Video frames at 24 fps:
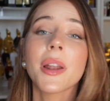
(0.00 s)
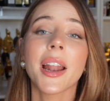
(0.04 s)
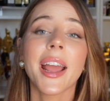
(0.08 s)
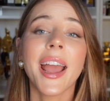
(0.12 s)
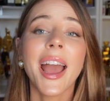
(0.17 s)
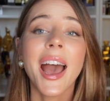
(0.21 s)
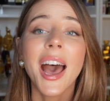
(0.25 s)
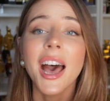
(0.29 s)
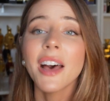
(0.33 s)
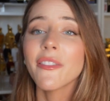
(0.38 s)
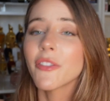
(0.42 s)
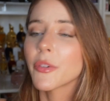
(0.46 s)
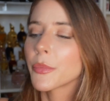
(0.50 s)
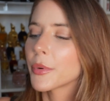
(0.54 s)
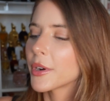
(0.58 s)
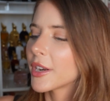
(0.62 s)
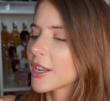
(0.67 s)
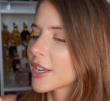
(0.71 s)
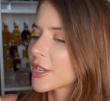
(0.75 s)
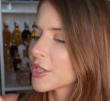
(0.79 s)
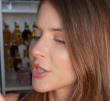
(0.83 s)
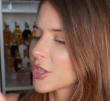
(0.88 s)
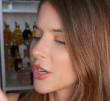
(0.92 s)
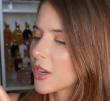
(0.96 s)
I have a
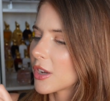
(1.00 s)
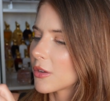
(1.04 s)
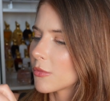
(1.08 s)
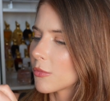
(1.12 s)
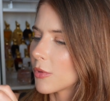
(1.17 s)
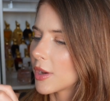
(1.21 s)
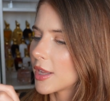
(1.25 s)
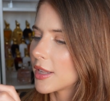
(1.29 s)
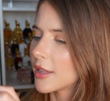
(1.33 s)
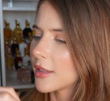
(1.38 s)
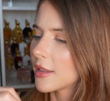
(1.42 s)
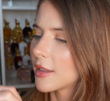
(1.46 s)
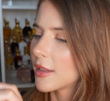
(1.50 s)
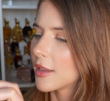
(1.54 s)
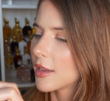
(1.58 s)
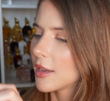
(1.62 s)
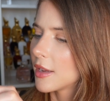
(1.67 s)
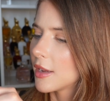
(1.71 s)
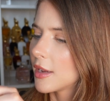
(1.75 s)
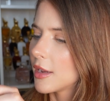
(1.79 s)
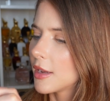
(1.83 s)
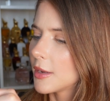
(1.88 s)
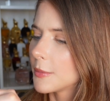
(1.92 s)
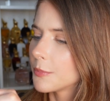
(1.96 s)
prediction on what
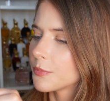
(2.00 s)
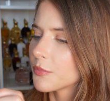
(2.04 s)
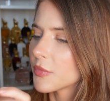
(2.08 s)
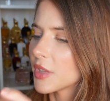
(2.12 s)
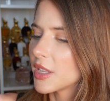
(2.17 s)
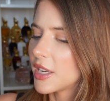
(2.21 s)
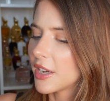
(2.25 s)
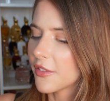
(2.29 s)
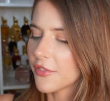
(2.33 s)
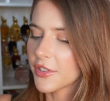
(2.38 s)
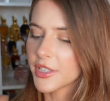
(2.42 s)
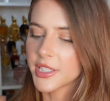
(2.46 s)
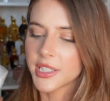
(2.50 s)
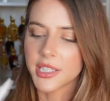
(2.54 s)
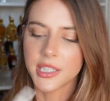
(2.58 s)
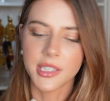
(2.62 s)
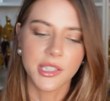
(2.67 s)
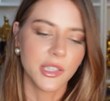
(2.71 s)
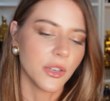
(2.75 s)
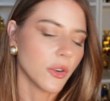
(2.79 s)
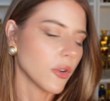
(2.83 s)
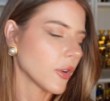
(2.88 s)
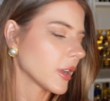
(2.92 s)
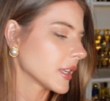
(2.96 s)
the
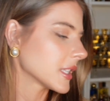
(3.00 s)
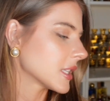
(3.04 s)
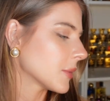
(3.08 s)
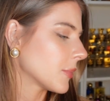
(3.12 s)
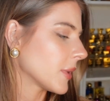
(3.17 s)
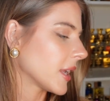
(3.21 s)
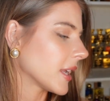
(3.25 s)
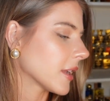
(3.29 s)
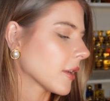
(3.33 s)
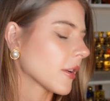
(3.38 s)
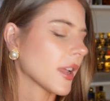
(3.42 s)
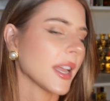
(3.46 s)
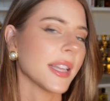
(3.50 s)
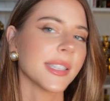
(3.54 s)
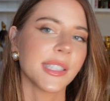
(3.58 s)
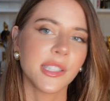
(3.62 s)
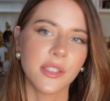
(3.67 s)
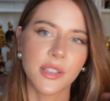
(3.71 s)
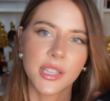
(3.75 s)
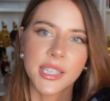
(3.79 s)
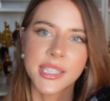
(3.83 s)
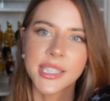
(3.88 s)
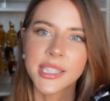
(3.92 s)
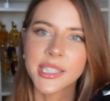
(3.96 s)
differences are going to be. Okay,
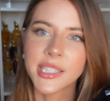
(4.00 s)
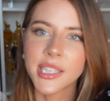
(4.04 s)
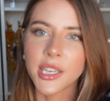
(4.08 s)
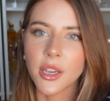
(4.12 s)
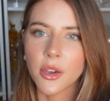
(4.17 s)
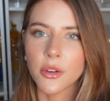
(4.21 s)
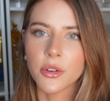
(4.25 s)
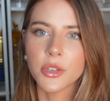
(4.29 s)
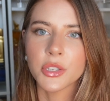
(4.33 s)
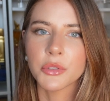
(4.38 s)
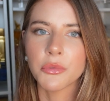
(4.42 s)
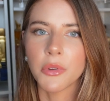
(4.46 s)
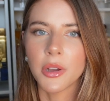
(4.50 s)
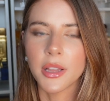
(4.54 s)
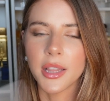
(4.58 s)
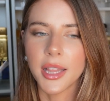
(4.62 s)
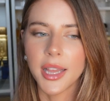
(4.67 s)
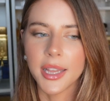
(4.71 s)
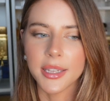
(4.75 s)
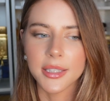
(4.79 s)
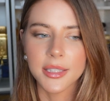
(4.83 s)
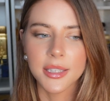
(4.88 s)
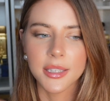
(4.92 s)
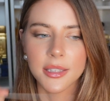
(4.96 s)
so this is the eau de
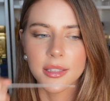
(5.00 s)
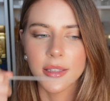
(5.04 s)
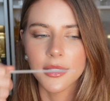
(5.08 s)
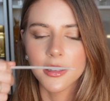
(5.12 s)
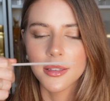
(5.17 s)
toilette.